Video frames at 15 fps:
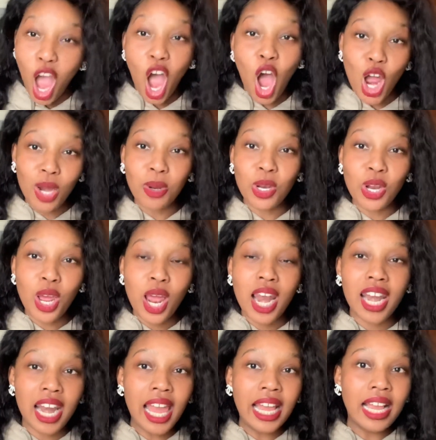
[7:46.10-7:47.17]
on,
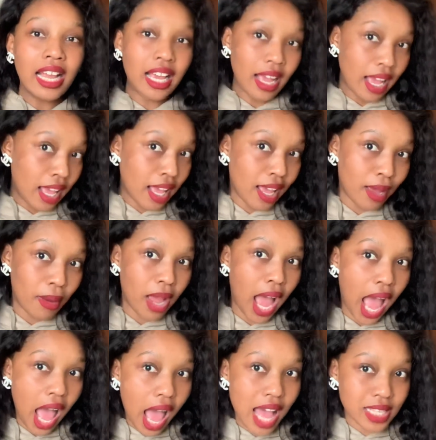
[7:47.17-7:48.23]
like,
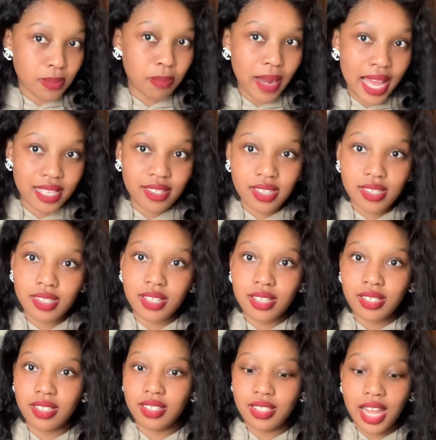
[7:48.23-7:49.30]
us black
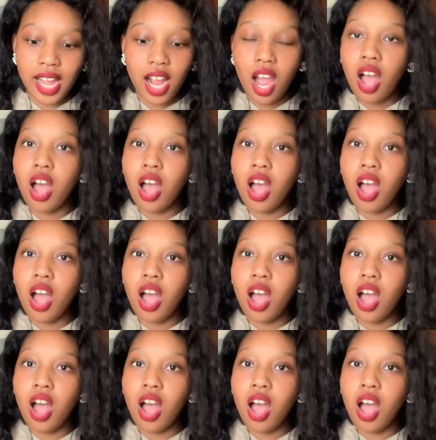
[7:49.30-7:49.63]
sisters. Like,